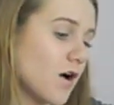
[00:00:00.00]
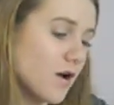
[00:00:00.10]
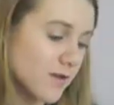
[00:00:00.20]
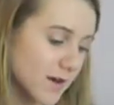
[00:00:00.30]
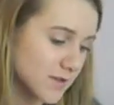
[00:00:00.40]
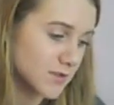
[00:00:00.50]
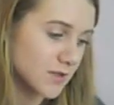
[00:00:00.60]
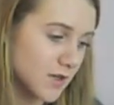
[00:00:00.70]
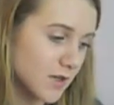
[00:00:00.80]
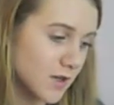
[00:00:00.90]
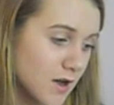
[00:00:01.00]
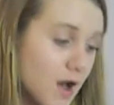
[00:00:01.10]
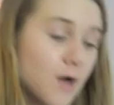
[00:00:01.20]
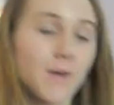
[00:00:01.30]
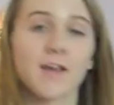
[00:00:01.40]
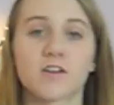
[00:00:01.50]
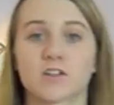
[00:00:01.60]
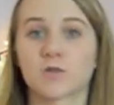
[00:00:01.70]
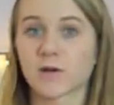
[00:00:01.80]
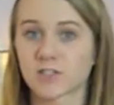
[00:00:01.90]
Alright. Oh, my other
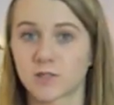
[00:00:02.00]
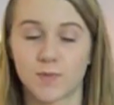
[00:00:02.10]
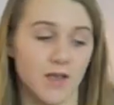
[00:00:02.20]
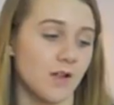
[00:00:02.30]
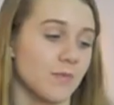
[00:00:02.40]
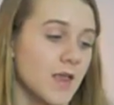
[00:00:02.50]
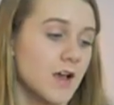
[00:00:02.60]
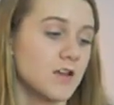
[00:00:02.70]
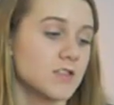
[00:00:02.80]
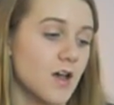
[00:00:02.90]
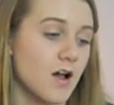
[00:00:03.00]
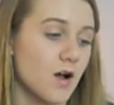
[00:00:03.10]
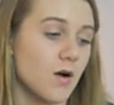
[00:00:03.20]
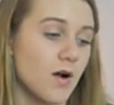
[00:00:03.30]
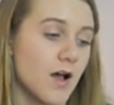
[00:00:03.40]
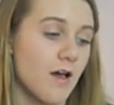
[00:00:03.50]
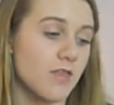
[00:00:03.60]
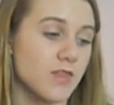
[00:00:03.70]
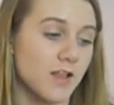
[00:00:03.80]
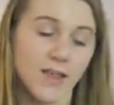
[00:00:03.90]
quick spiel. So,
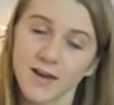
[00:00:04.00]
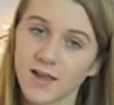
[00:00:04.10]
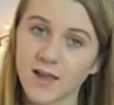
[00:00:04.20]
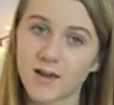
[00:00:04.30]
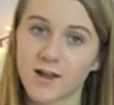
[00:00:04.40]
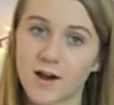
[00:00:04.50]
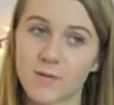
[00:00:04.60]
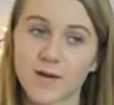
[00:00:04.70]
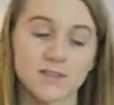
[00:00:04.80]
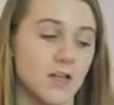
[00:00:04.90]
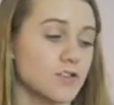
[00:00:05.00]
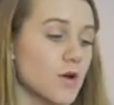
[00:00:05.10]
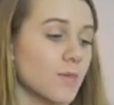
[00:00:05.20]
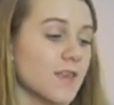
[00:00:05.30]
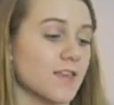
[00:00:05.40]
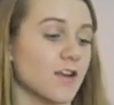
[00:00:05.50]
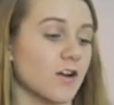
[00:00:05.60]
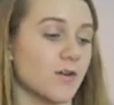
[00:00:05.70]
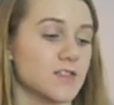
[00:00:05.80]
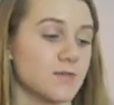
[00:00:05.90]
the lady at Aeropostale told me that they're
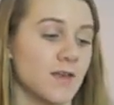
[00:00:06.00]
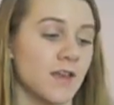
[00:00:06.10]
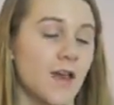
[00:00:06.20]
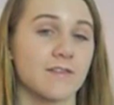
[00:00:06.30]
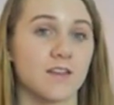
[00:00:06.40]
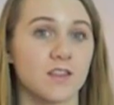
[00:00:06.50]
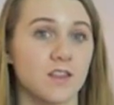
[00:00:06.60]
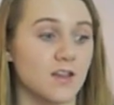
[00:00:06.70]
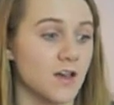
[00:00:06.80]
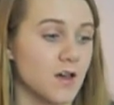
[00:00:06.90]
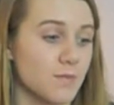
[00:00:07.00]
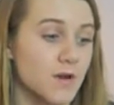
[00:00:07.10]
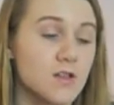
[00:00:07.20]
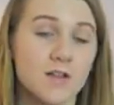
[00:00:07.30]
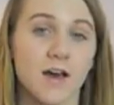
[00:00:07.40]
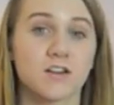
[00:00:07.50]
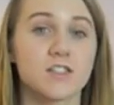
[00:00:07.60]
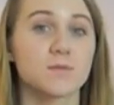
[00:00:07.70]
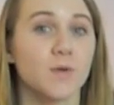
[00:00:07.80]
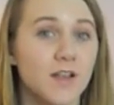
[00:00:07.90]
going to be having the Pretty Little
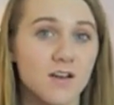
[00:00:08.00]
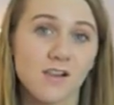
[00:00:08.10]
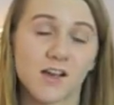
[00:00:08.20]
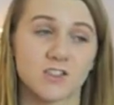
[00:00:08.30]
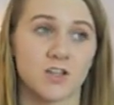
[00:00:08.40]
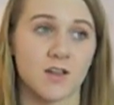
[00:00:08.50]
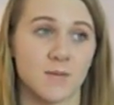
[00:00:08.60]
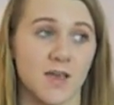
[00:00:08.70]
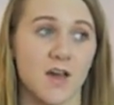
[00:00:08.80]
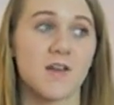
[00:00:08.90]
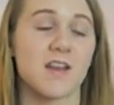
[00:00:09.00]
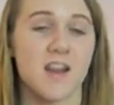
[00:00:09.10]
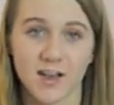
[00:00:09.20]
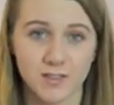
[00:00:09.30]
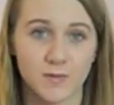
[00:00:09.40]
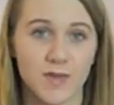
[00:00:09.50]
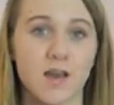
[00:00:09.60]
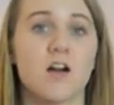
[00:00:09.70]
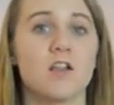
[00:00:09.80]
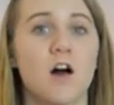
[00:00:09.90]
Spring Collection coming out next week
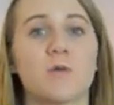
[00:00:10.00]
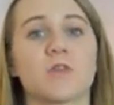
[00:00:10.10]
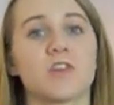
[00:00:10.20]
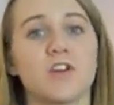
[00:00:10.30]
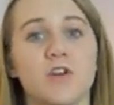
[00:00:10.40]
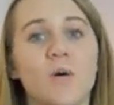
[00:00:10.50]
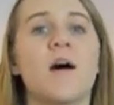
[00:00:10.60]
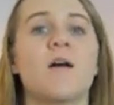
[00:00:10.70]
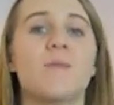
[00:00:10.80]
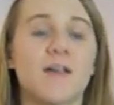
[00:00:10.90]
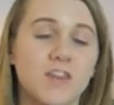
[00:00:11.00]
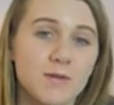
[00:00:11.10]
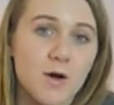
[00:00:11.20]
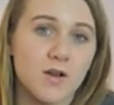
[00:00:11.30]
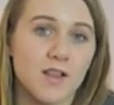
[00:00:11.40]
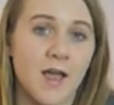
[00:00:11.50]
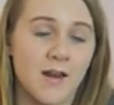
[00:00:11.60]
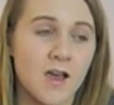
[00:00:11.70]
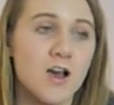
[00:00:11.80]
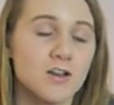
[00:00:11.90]
along with the new Bethany Mota
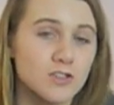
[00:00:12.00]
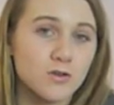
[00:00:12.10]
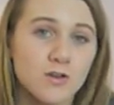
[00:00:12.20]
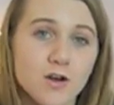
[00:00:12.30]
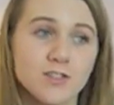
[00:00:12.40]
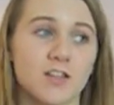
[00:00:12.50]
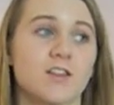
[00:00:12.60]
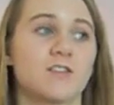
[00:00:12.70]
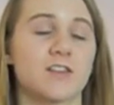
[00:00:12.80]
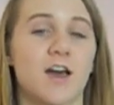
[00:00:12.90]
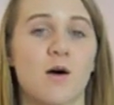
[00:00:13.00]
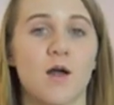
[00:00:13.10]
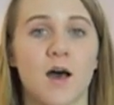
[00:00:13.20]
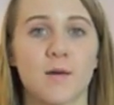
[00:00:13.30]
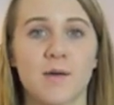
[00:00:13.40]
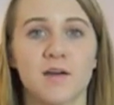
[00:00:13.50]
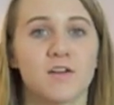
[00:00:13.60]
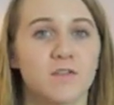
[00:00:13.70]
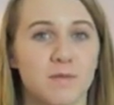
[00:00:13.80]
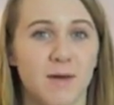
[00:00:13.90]
line. So go check those out. Um, head
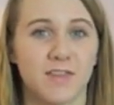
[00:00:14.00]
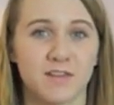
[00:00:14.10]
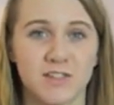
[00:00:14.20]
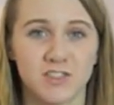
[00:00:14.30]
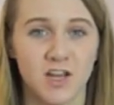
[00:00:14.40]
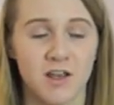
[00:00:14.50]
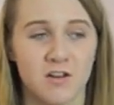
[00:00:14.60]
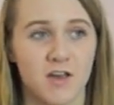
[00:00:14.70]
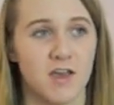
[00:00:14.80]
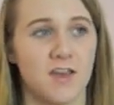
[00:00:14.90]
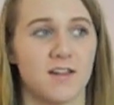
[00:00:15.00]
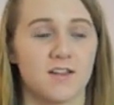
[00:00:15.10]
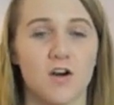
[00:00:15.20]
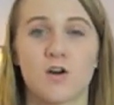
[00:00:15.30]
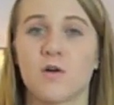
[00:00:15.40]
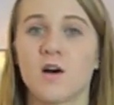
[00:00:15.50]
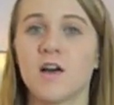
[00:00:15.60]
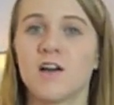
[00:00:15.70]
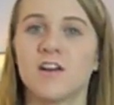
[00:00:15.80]
over to Bethany's channel and go